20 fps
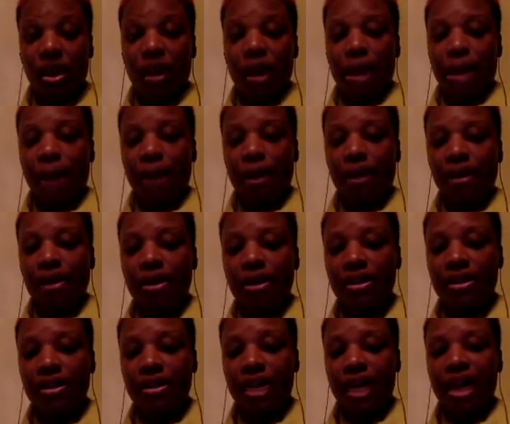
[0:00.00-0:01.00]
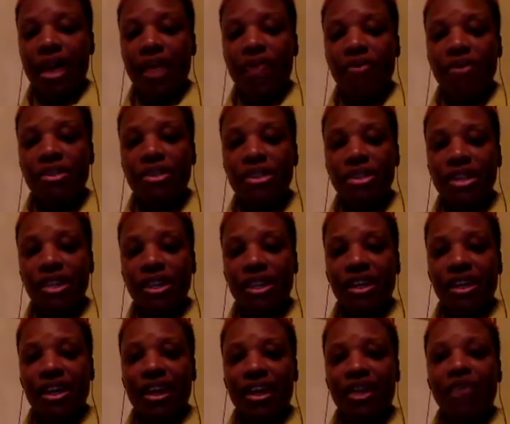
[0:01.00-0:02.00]
because I was thinking
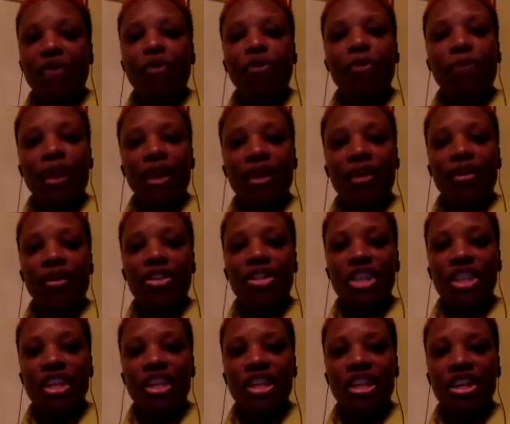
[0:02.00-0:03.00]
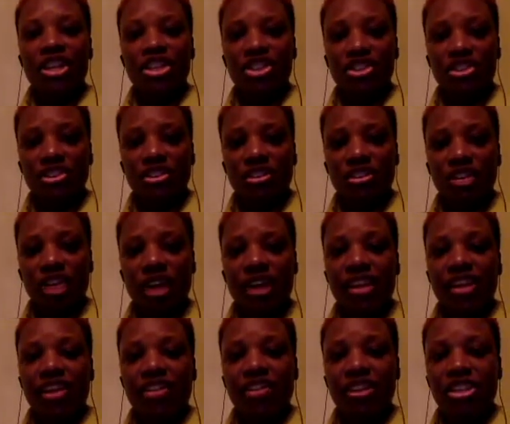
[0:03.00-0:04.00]
that, oh my gosh, I need a journal, I need a
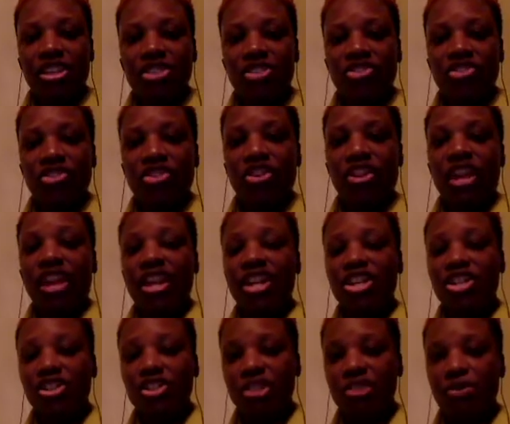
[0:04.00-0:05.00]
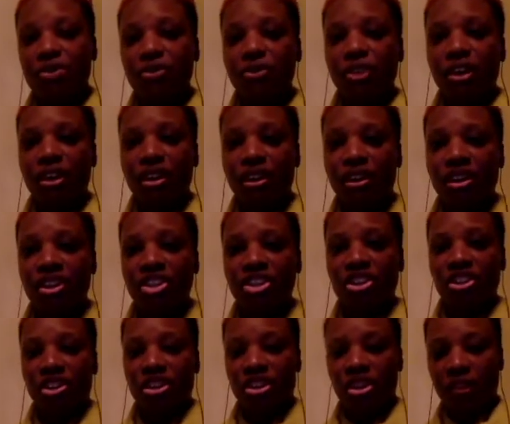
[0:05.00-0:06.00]
gratitude journal. And just before I got the
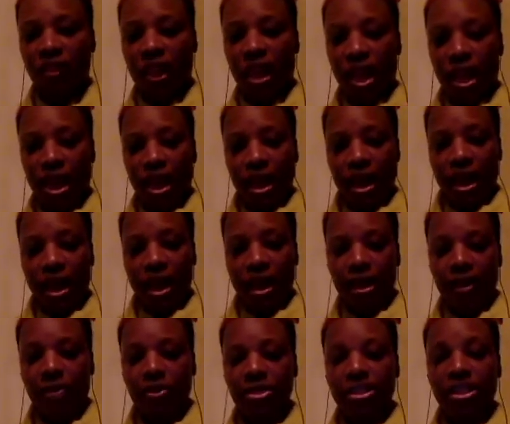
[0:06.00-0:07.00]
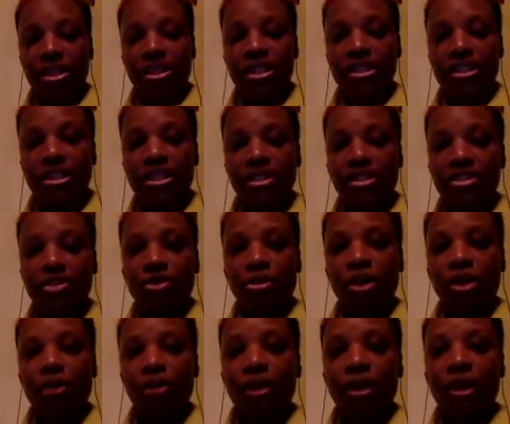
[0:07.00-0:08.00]
journal, I was listening to in
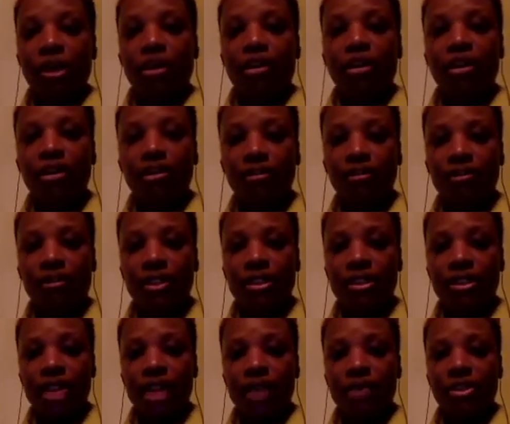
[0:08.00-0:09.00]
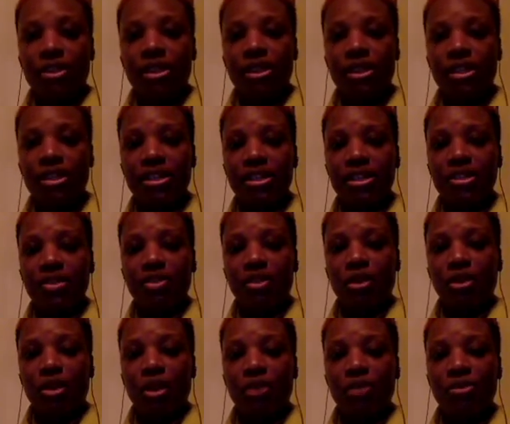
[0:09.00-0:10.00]
my conference, I was listening to one of
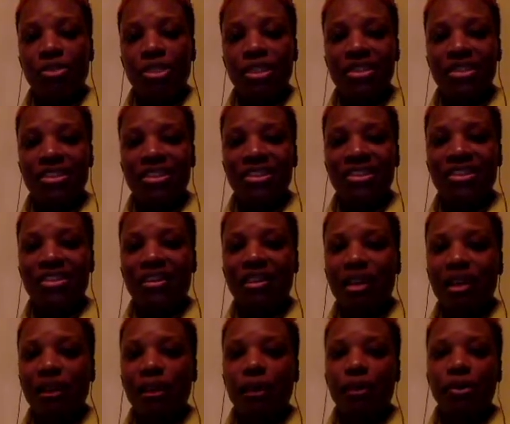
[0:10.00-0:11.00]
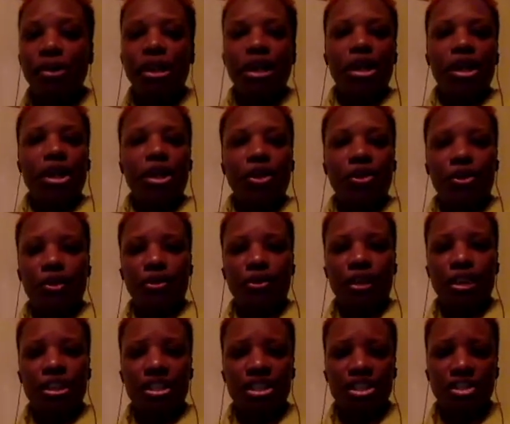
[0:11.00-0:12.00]
my presenters talk about,
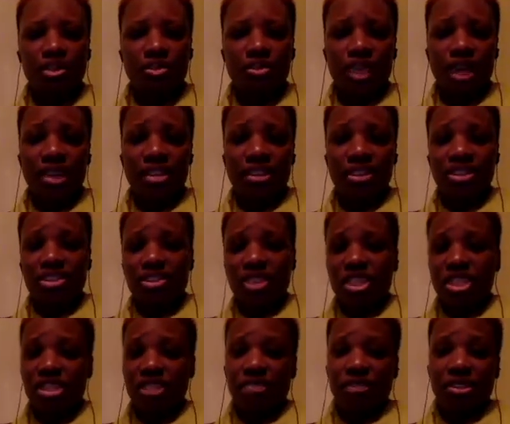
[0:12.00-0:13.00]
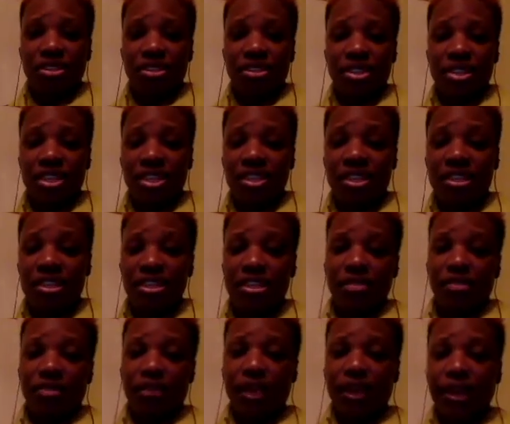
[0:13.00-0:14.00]
gratitude as a strategy for success and stuff
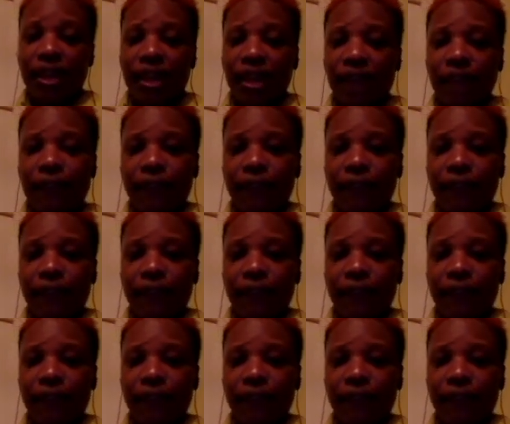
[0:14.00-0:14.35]
like that.